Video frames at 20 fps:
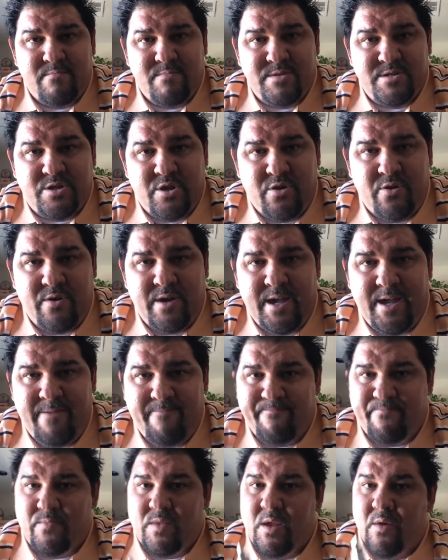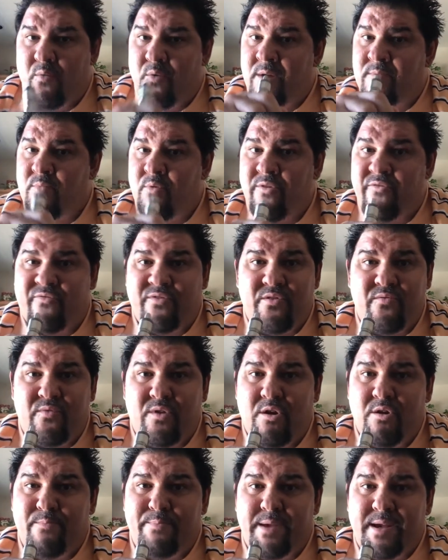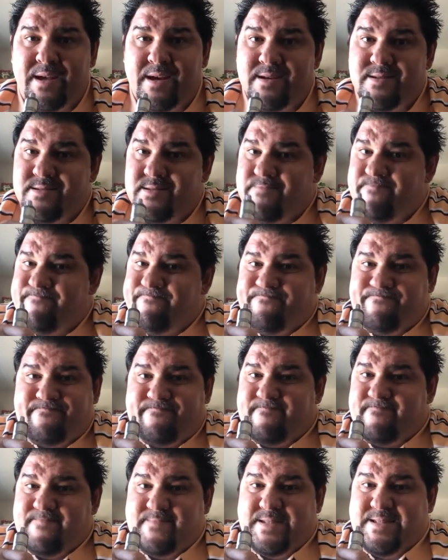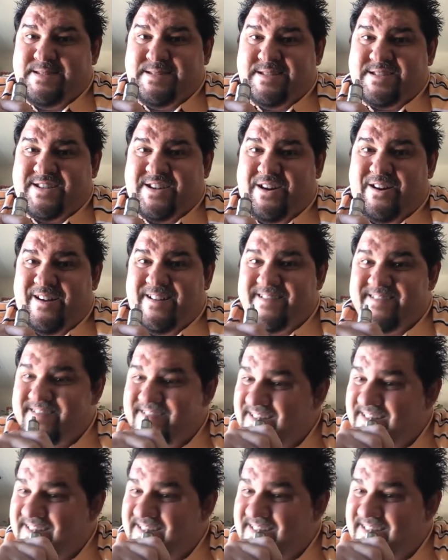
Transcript: Missouri, one more for the road because this is good.